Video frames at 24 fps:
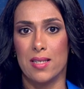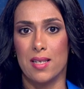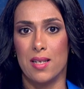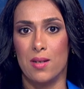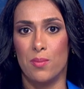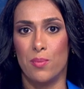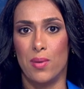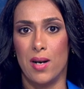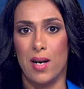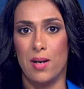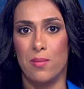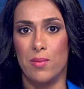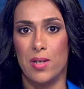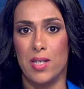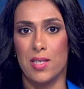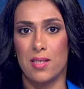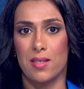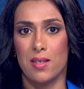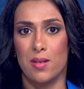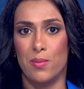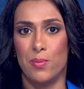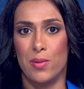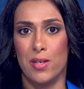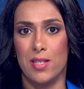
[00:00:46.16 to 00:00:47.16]
and Prime
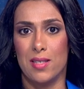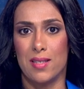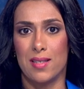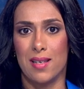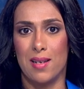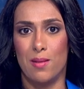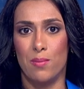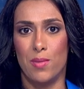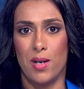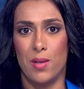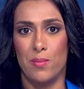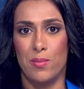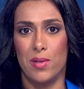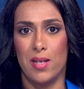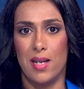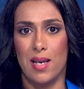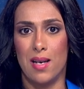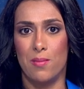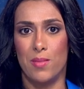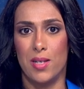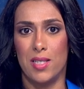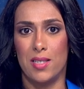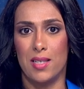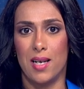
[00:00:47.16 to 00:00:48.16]
Minister Prince Salman bin
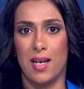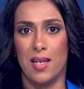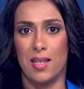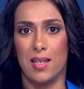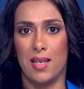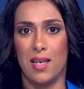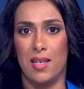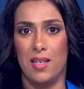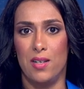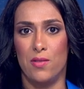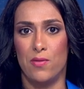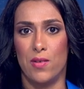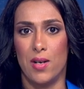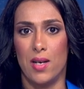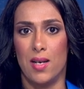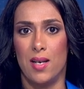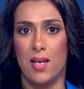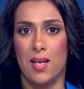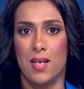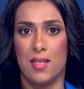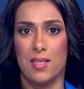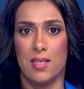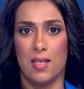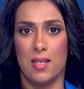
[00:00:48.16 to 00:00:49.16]
Hamad Al Khalifa
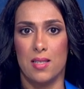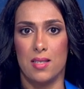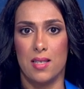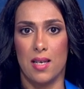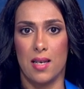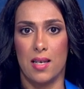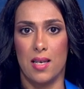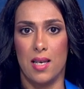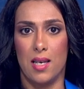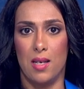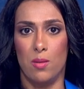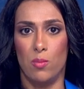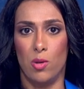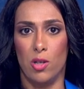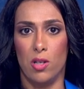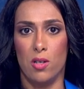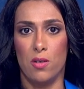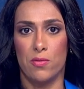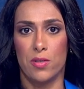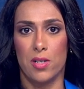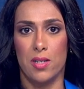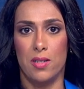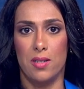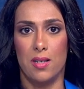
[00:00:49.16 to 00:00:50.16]
sent a cable
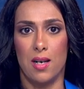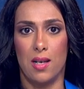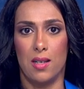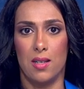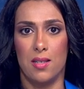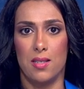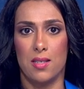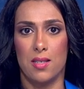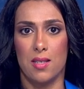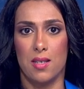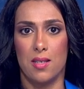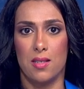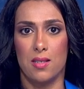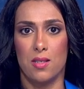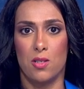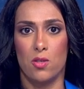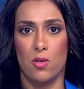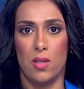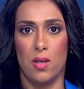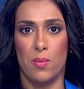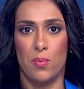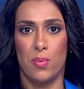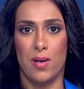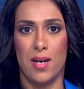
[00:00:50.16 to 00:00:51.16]
of condolences to
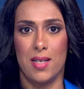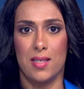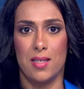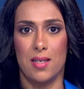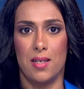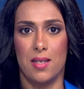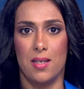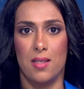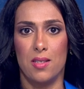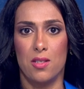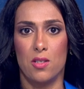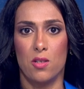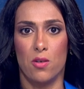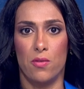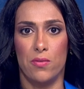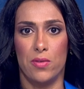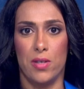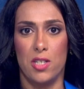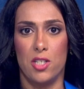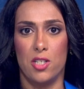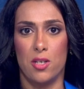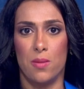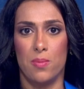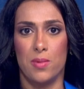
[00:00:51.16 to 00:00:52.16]
the President of
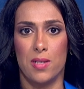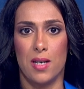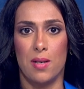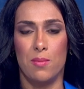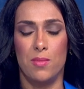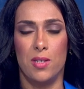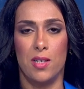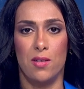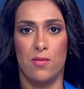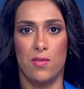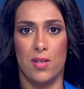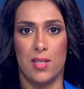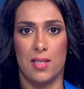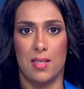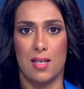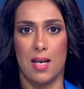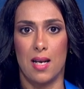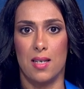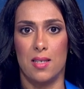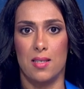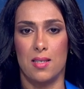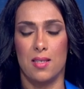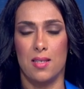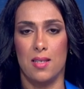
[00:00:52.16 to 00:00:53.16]
Egypt Abdel Fattah
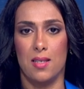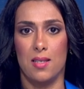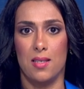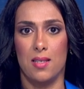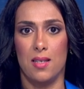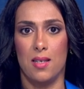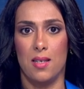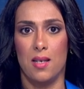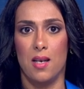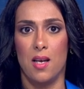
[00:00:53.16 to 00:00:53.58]
al-Sisi